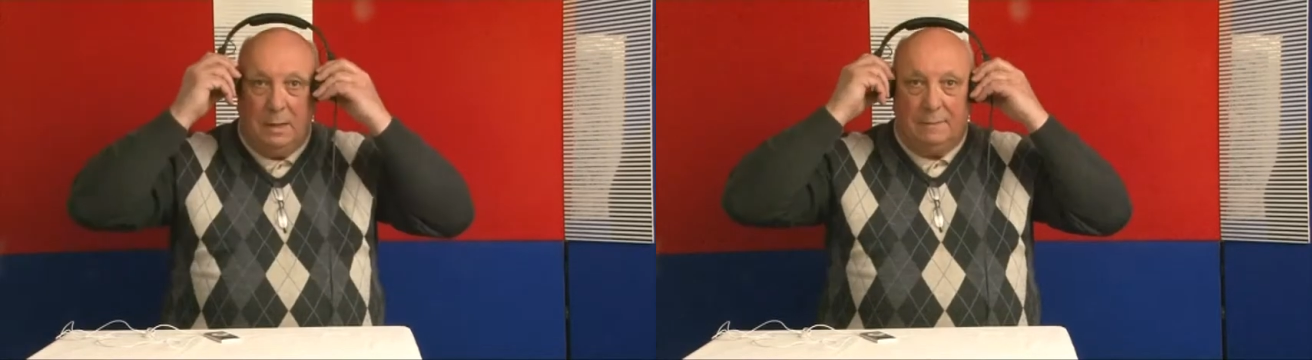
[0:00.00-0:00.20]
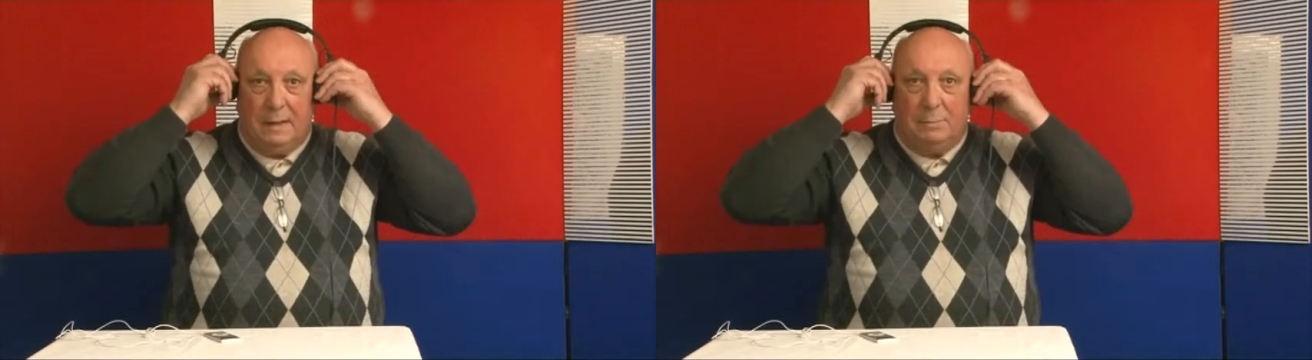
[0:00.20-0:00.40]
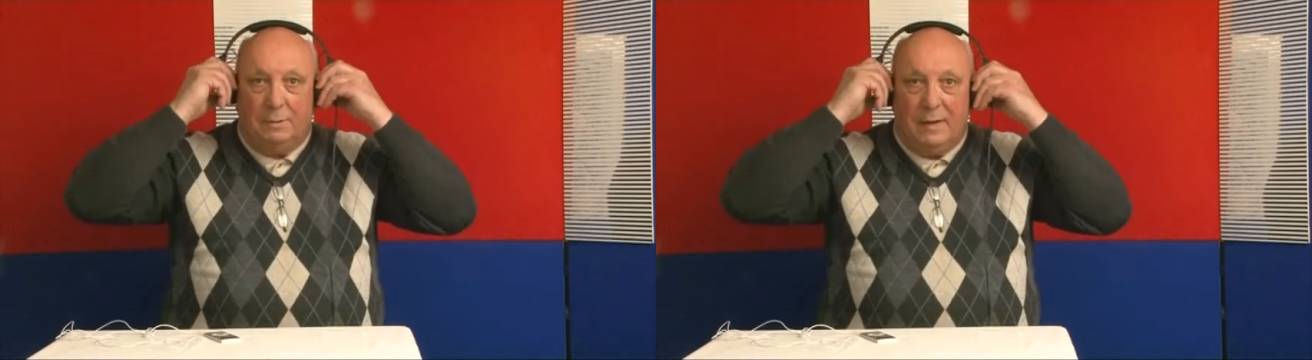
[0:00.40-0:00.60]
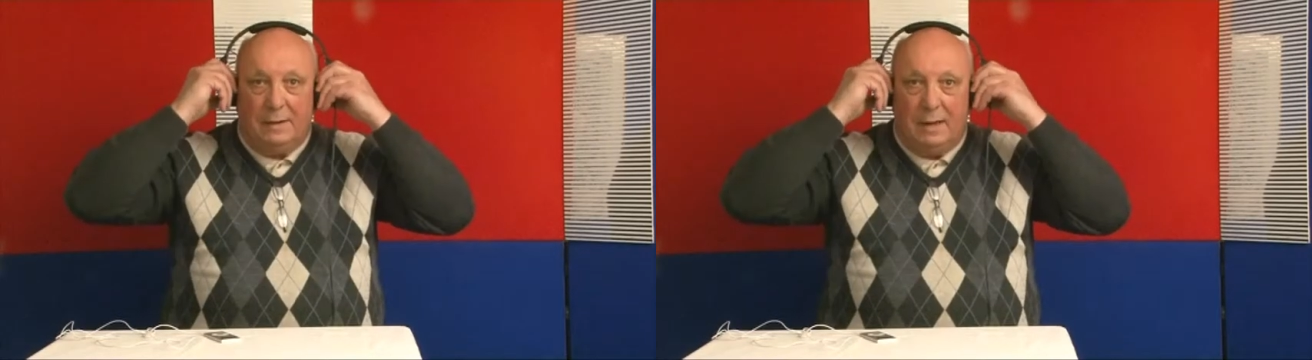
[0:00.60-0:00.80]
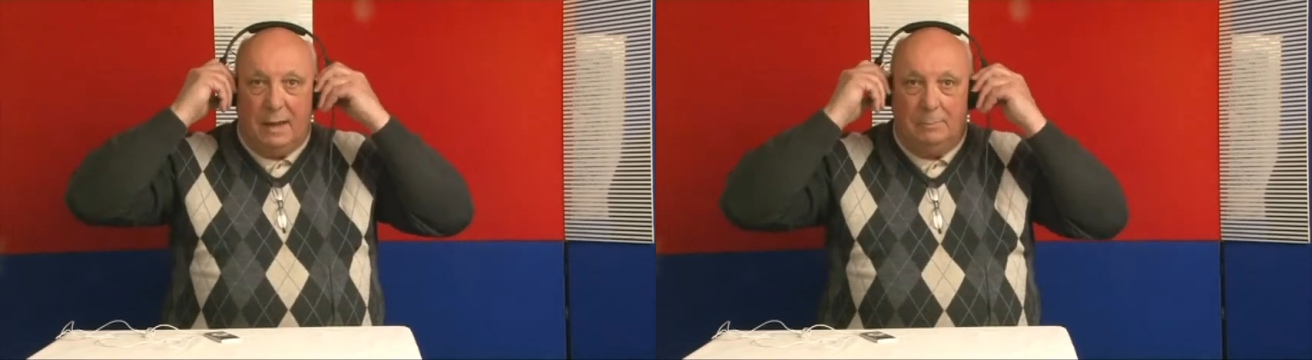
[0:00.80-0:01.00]
They
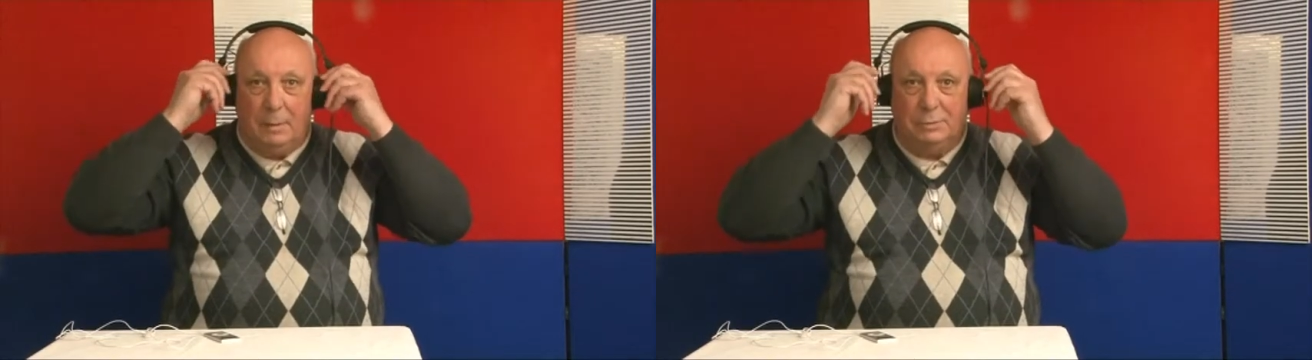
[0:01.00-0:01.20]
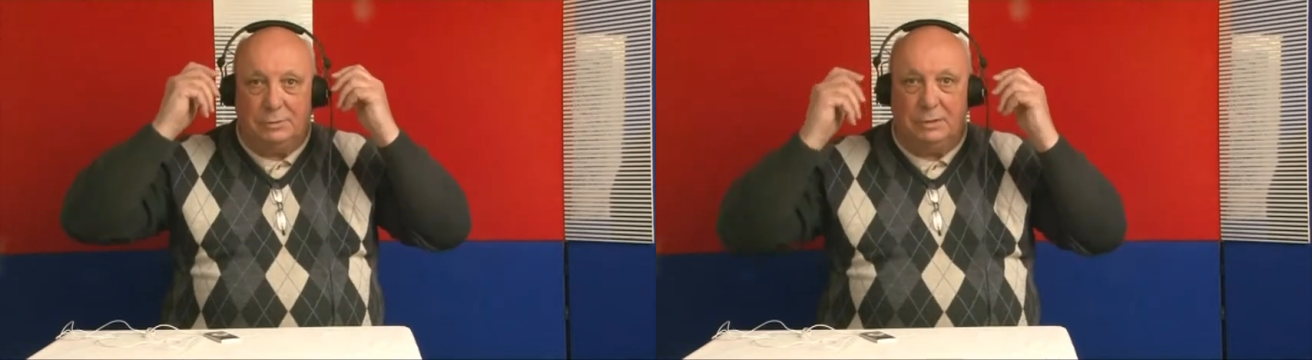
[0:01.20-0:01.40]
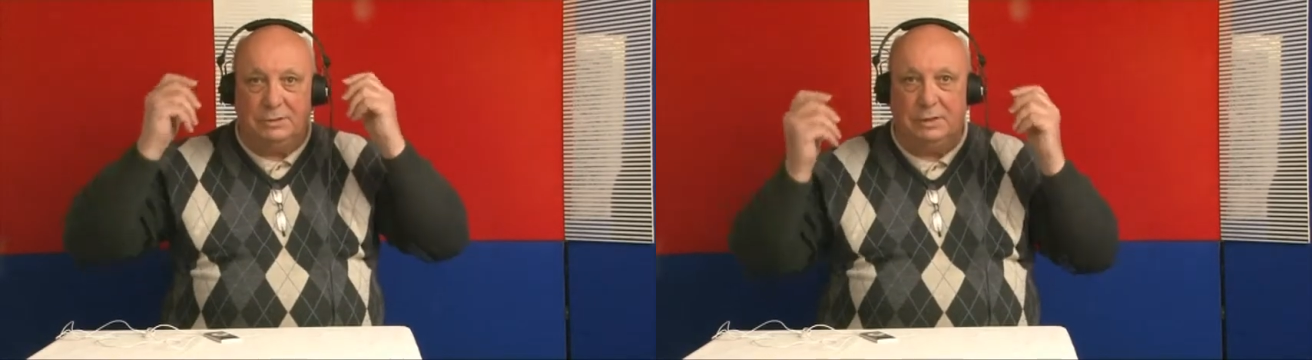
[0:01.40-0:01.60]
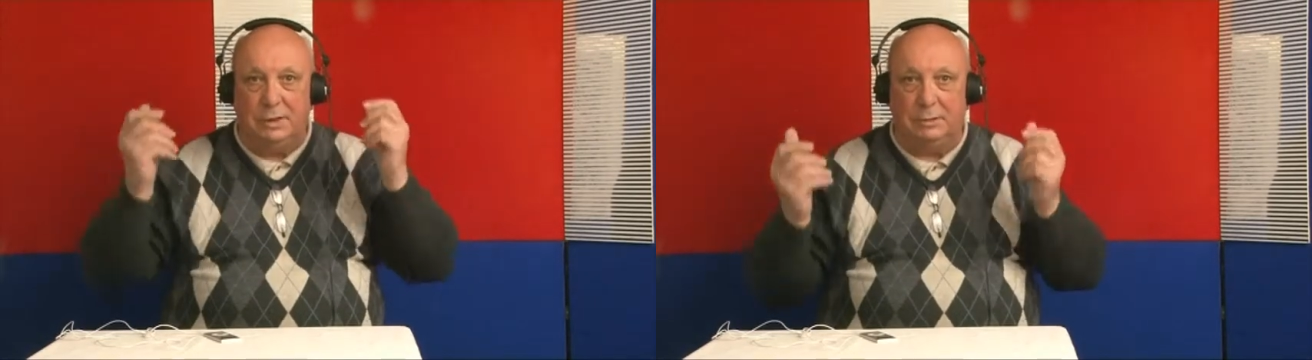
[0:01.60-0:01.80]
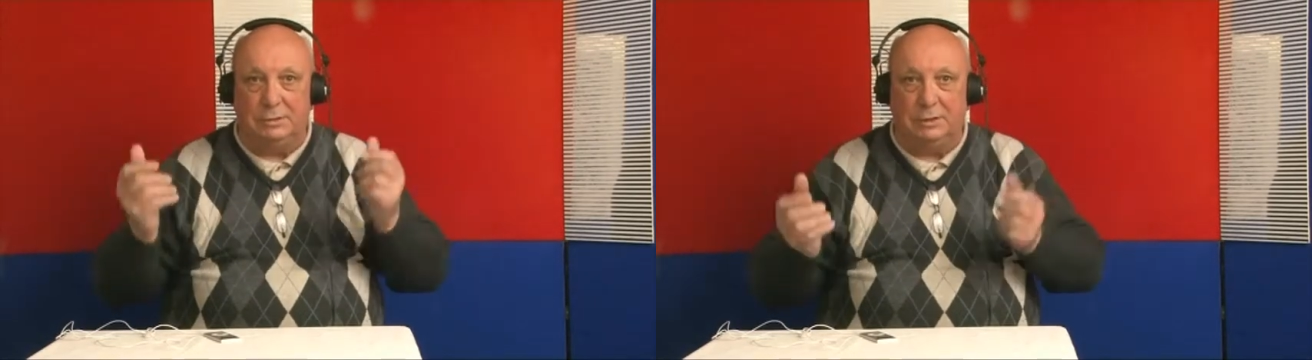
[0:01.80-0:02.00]
prevent most
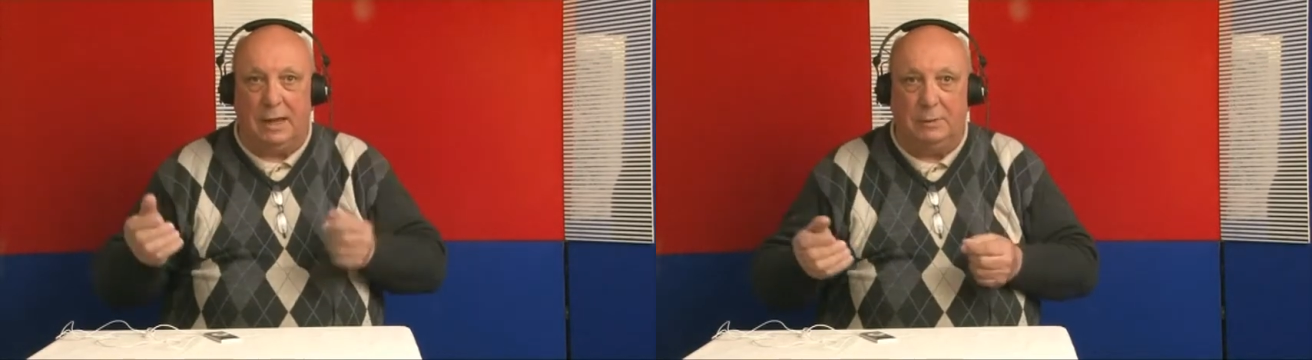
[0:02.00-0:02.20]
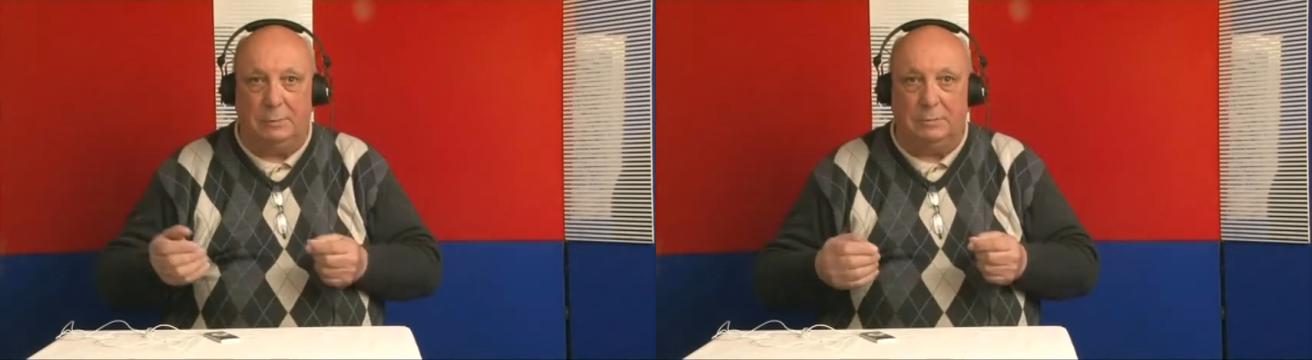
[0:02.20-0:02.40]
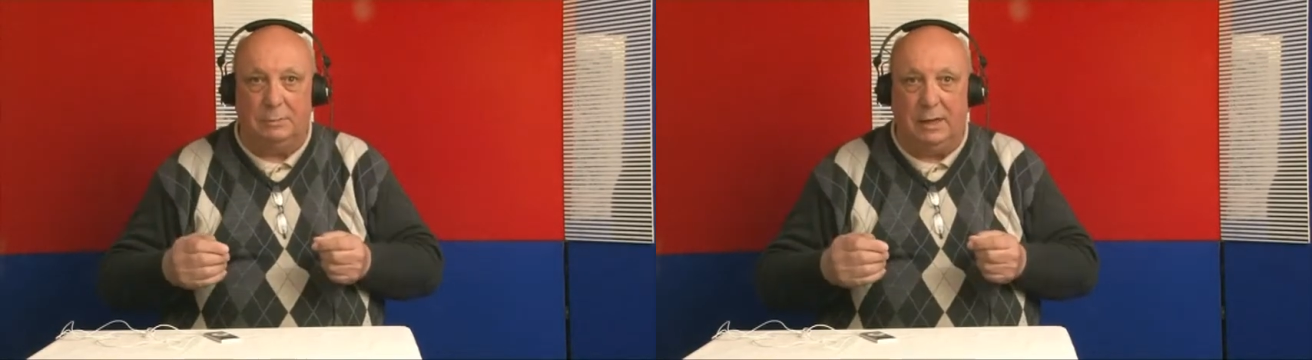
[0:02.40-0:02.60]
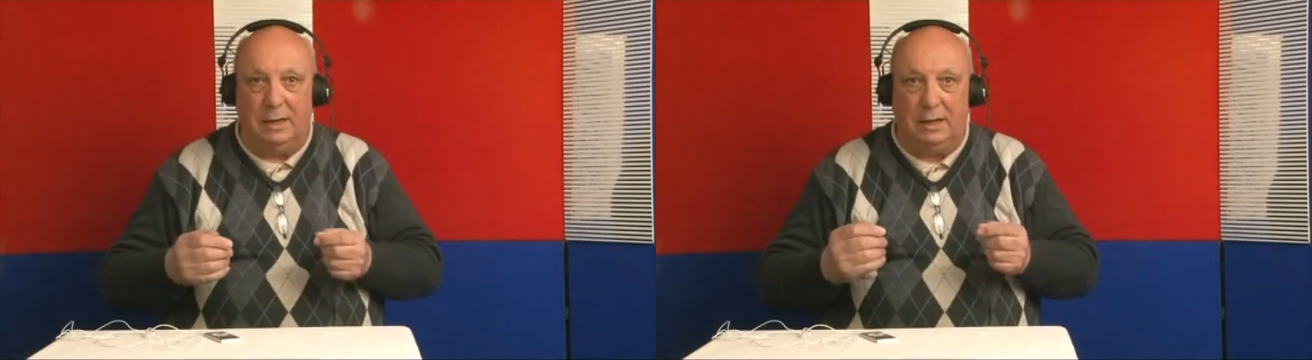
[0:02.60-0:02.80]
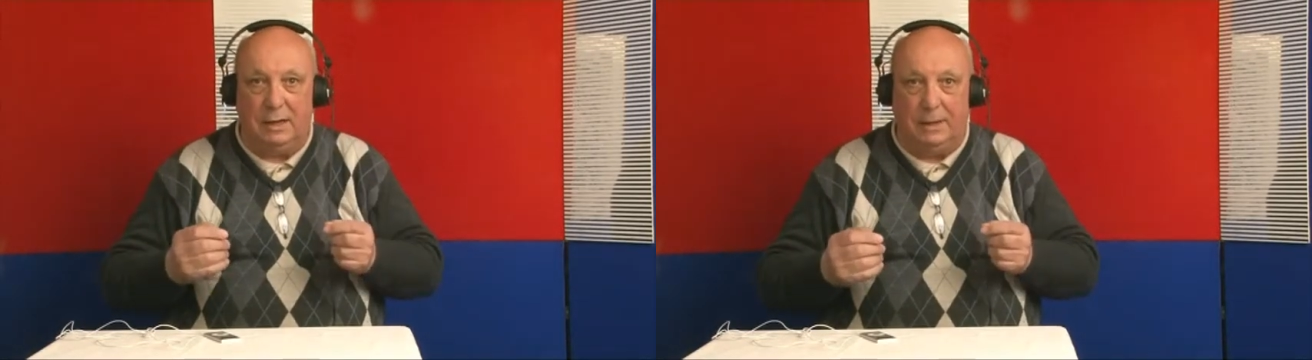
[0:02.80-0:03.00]
external sounds from
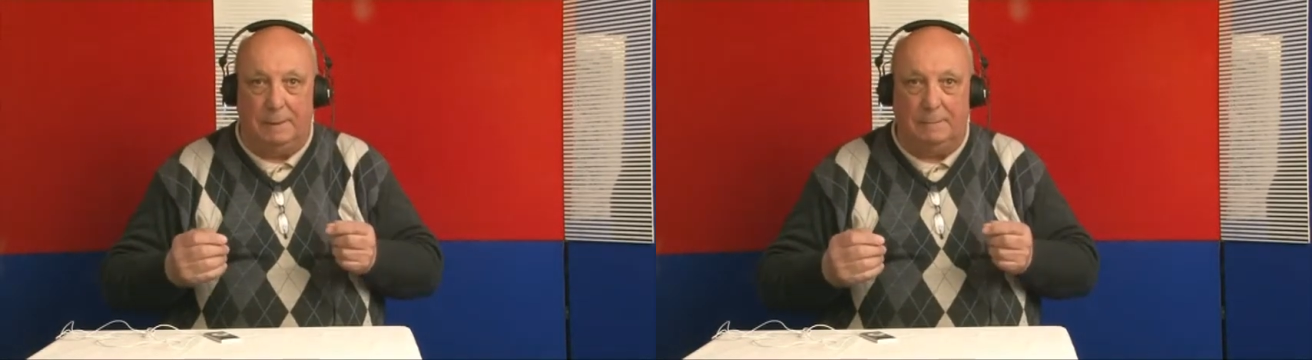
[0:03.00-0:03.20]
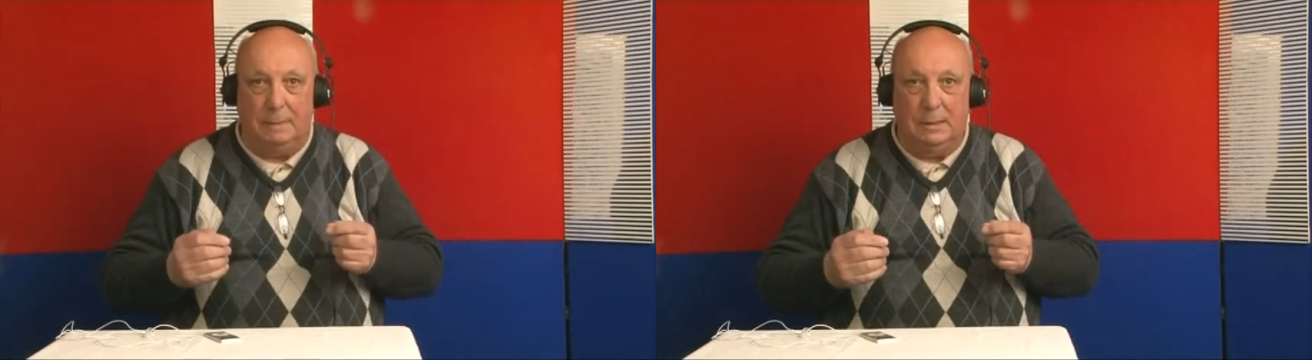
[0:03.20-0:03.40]
getting in,